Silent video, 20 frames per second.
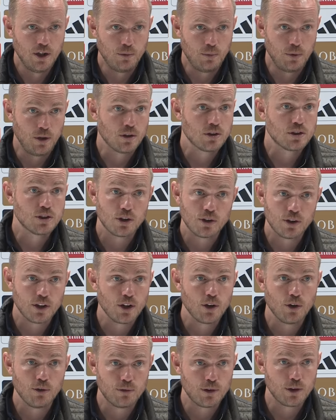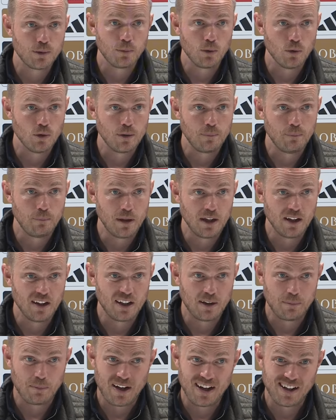we are turning over the ball in
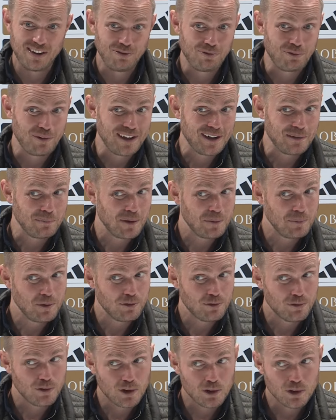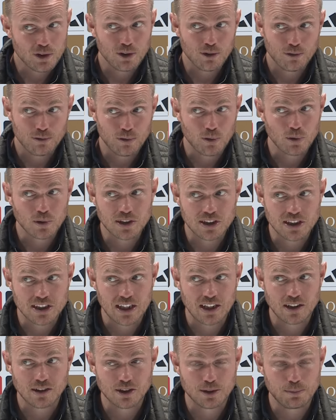build up, I think, maybe 30 or 40
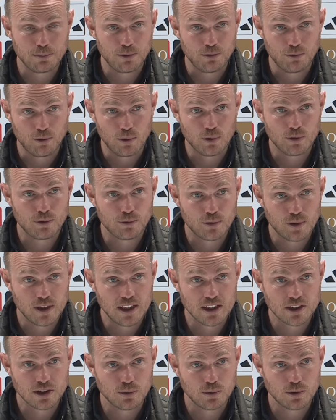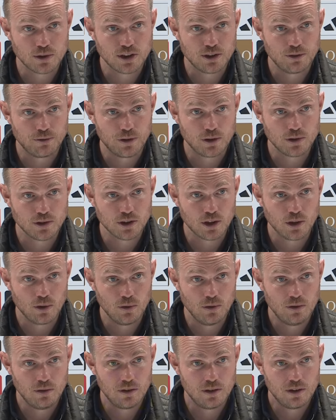seconds before Frida scores the first
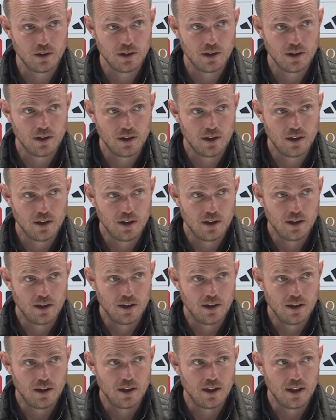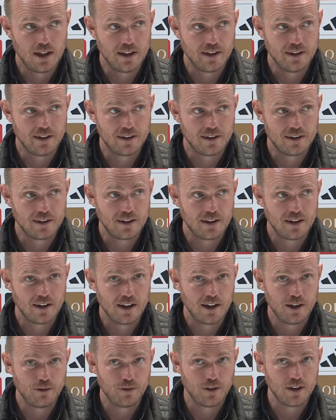goal. And
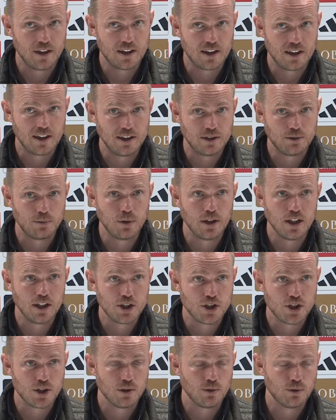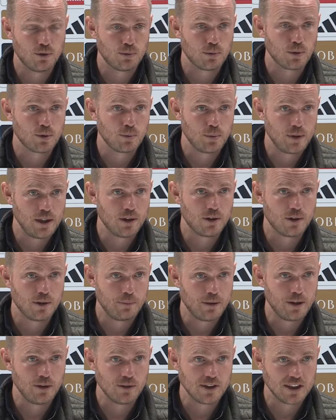I think it really shows what we are
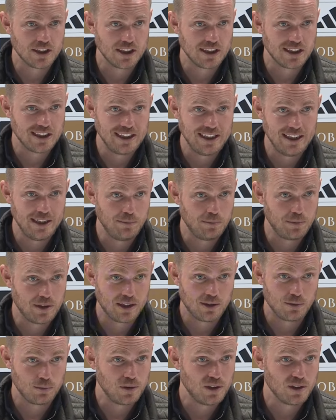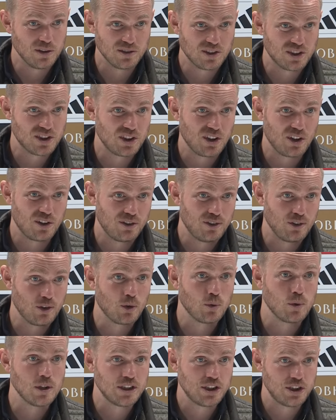about as a team, that we don't start to
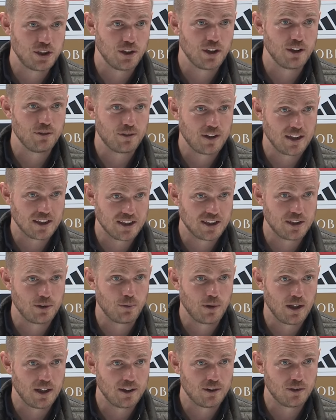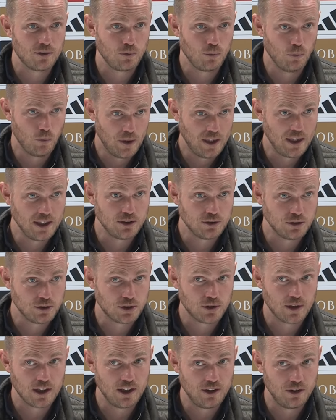question if that's the right way to
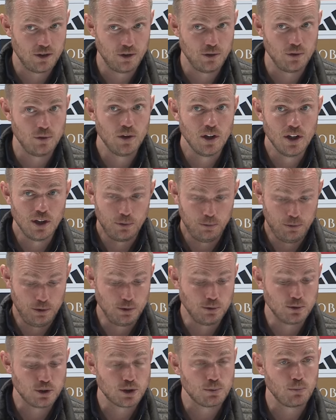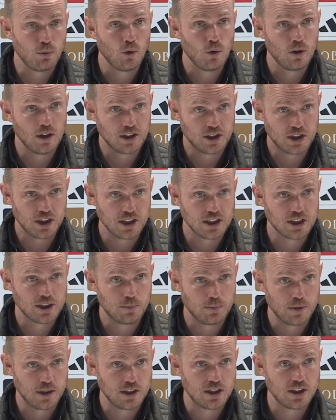try and do. We do small
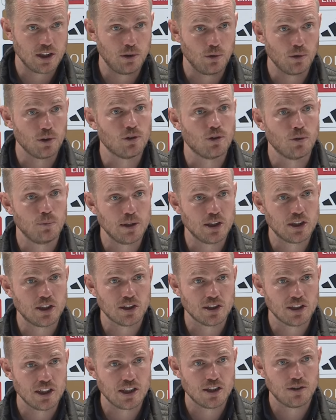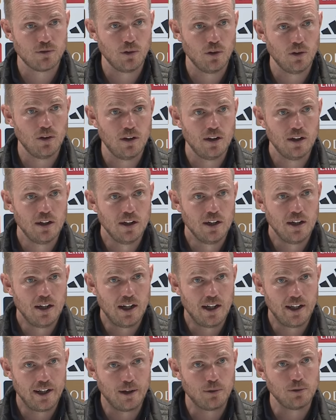adjustments in order to be successful.
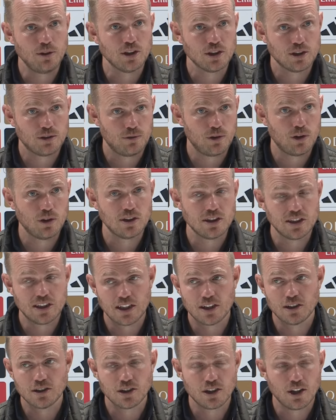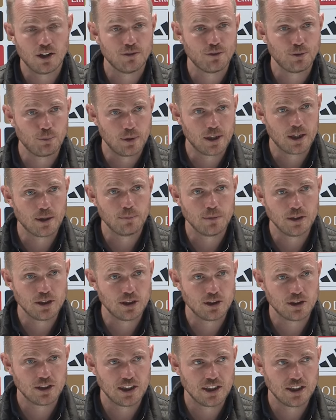And then just 30 seconds after, we can be
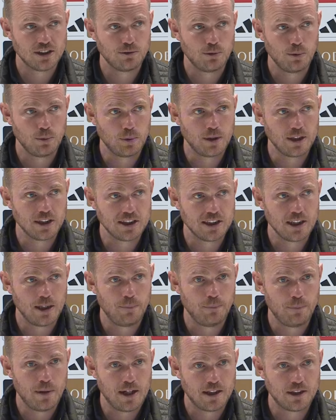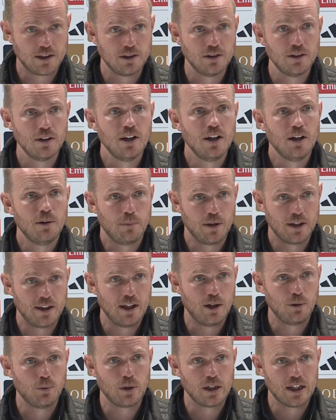successful with the same pattern. But
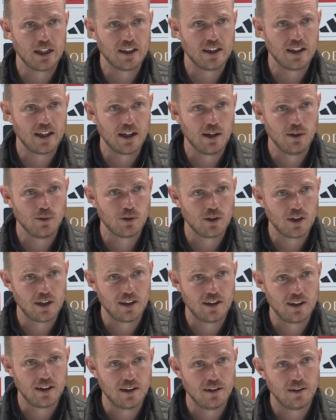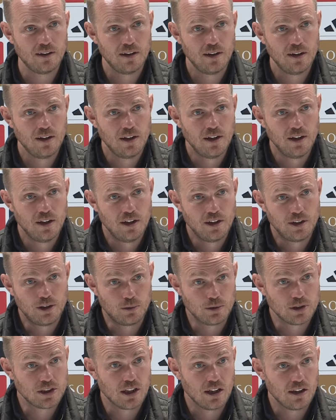now we're getting out and the, the
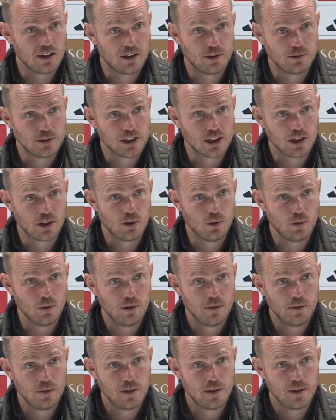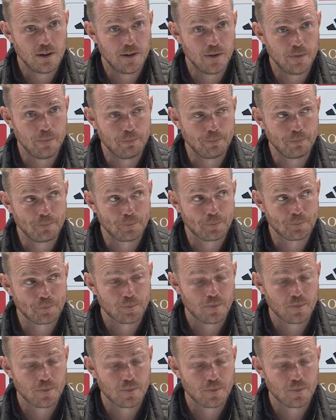result there is a goal. Um,